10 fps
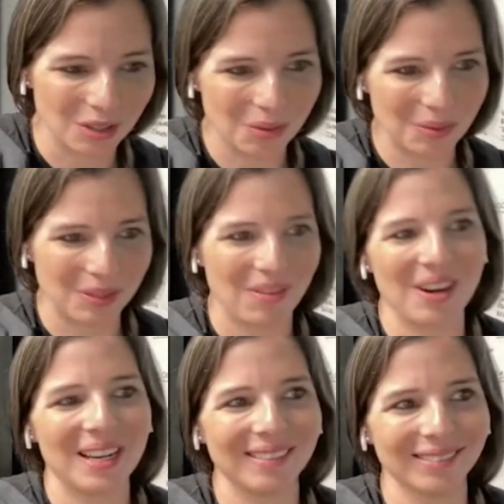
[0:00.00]
So it was a
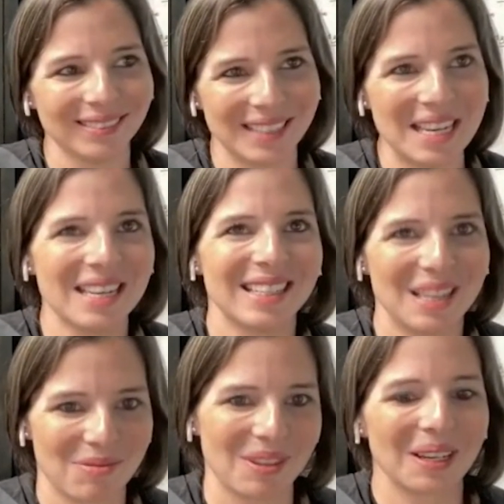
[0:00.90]
very
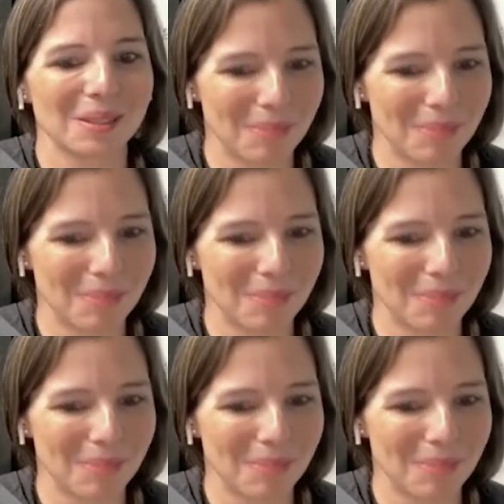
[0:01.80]
different